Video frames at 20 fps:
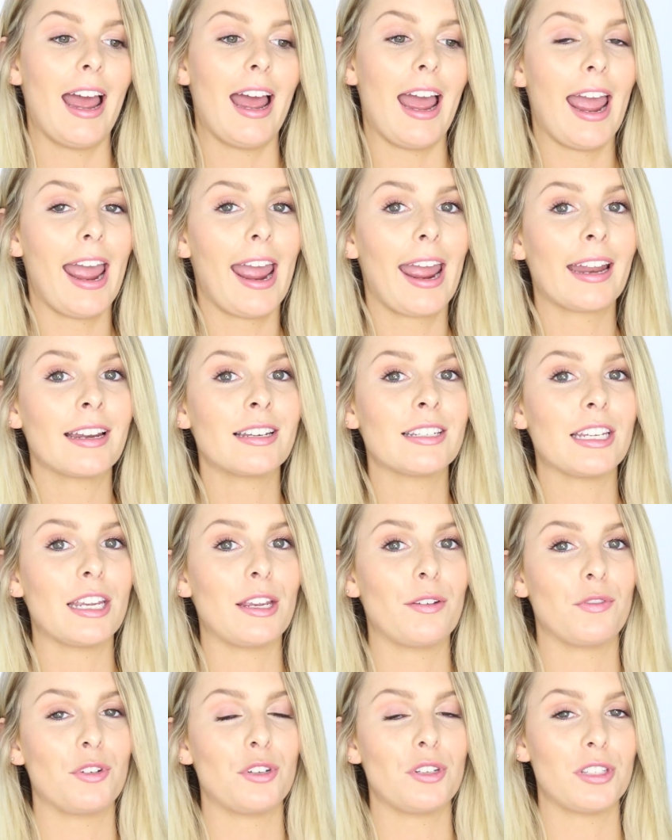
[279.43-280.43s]
And
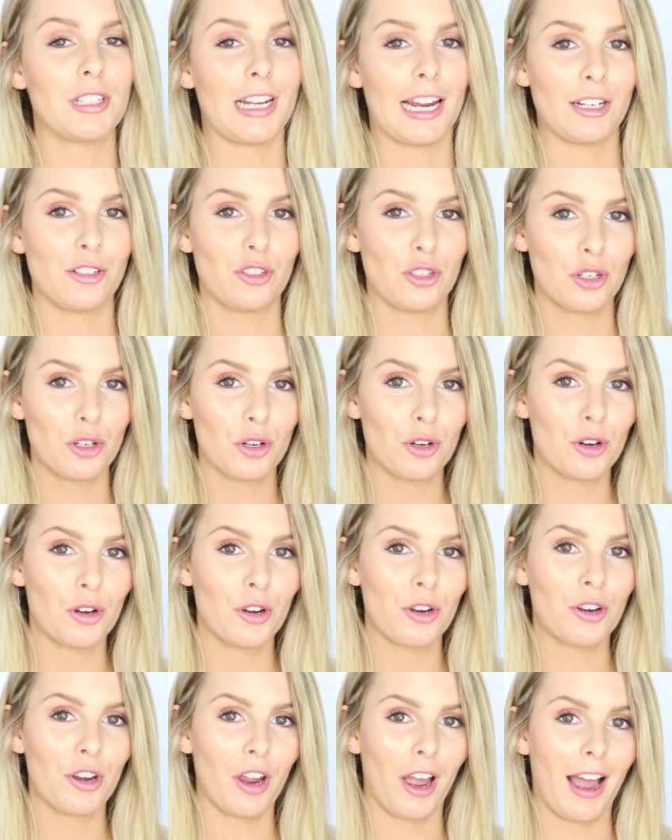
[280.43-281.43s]
if you stay
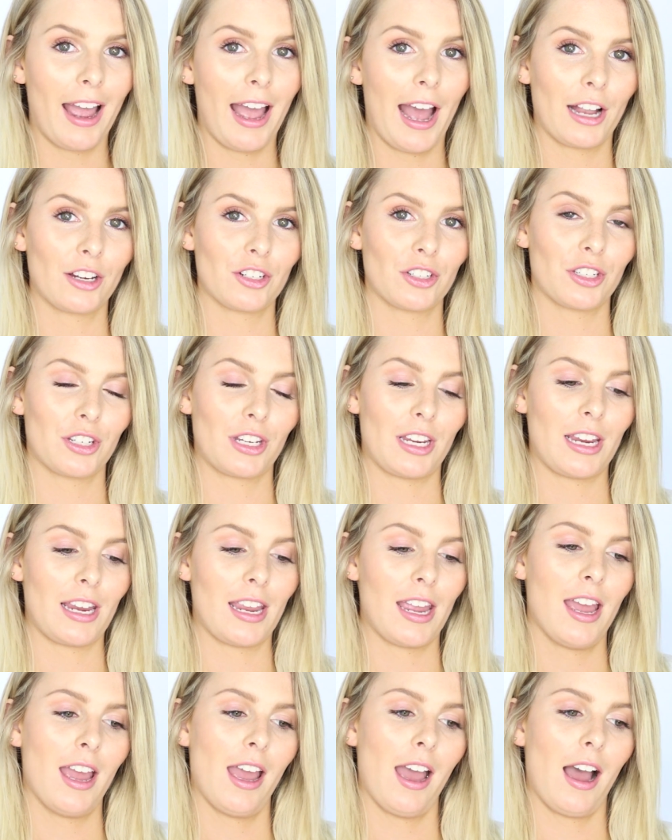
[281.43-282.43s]
tuned,
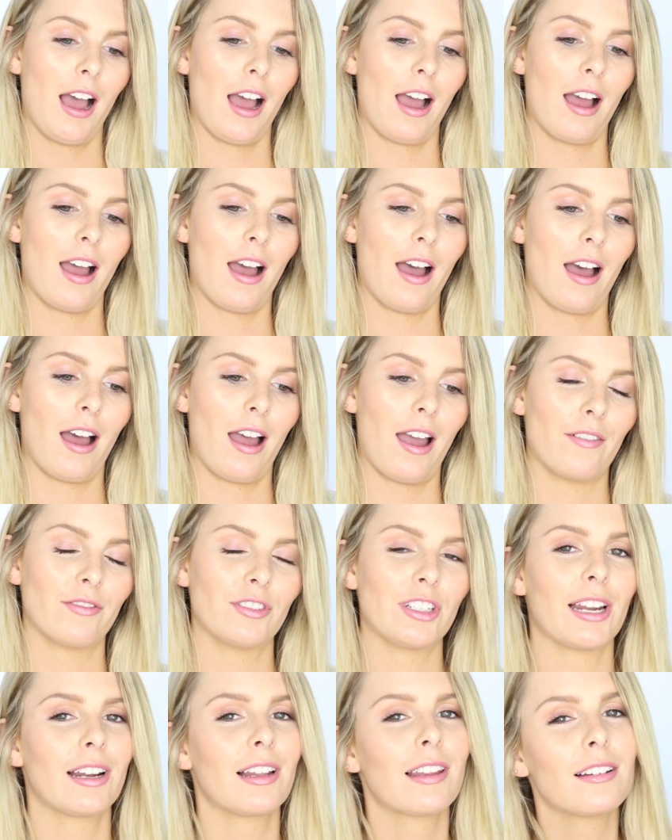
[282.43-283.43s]
I've
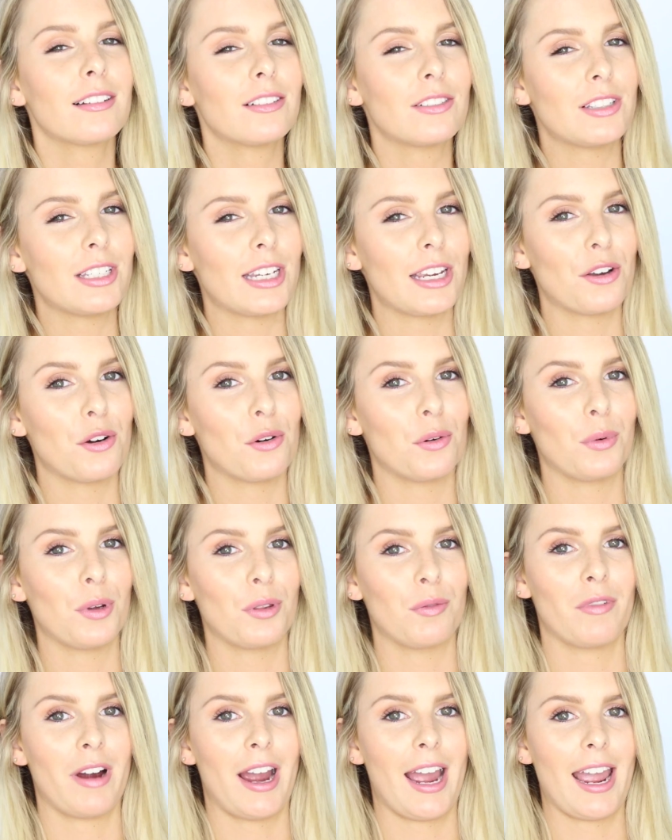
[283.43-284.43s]
done a little deal
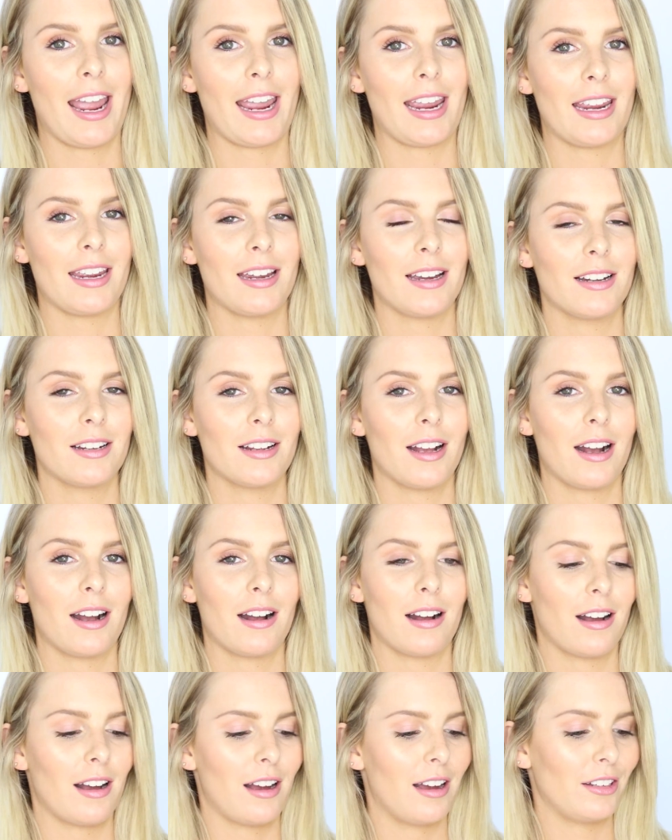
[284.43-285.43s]
with Rae
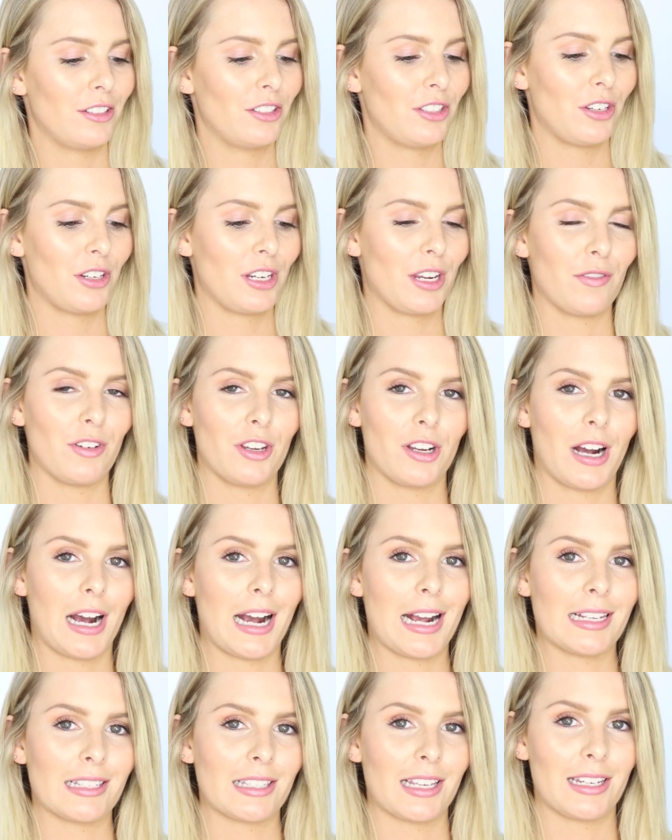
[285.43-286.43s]
to give you
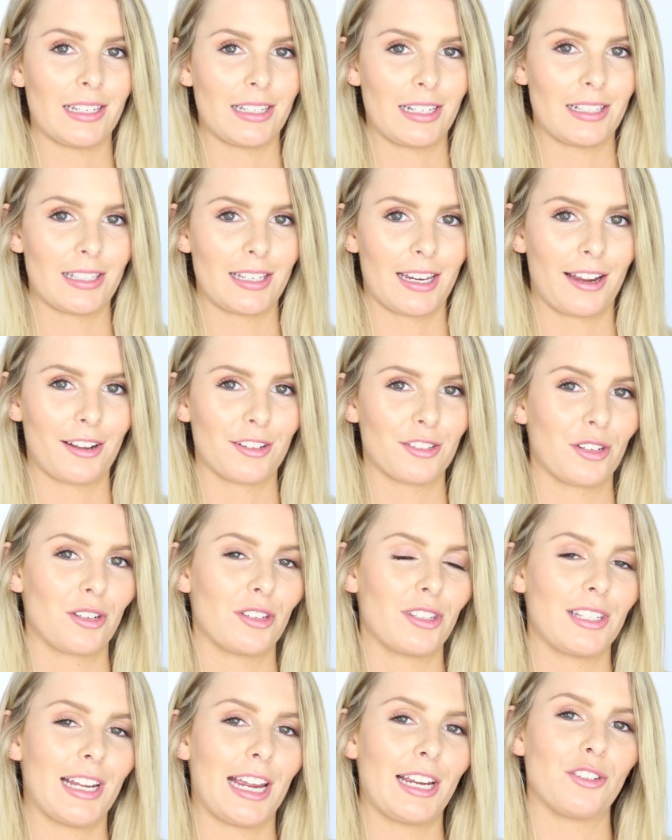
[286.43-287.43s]
guys a discount. So
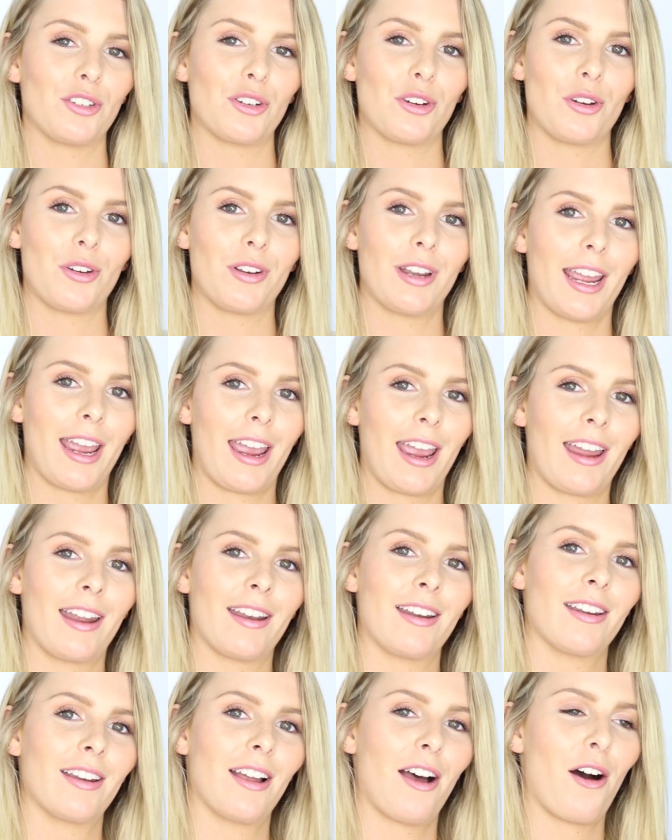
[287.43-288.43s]
stay tuned
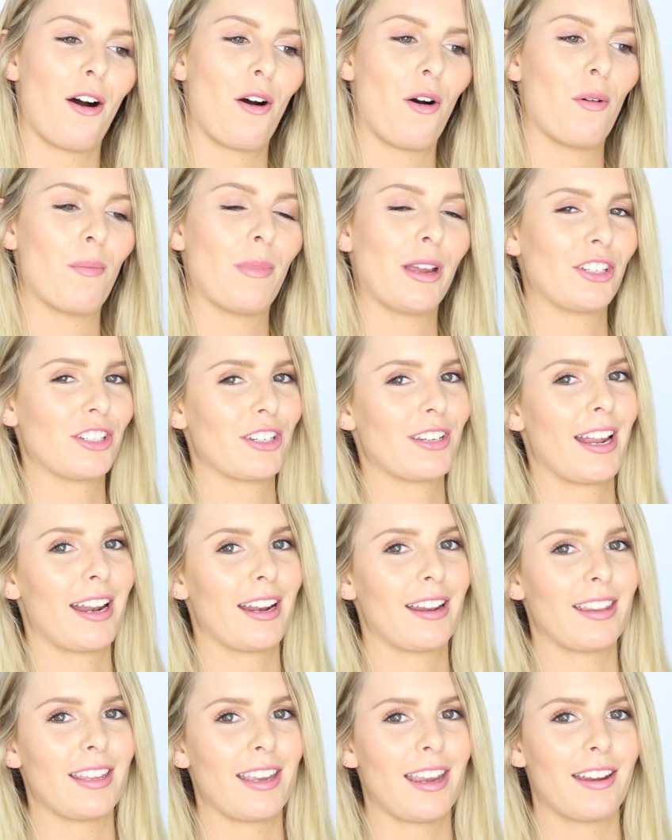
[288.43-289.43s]
and I'll mention that
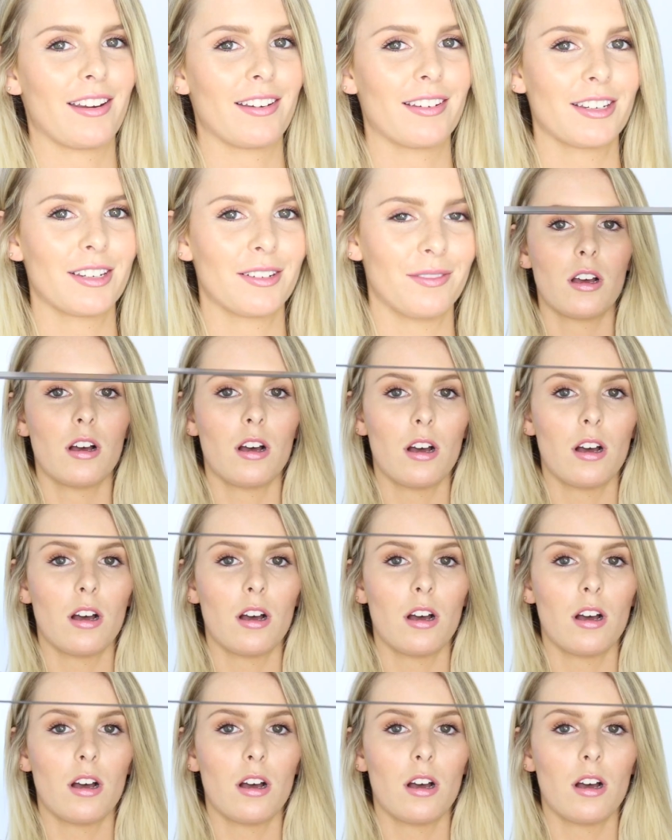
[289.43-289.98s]
at the end.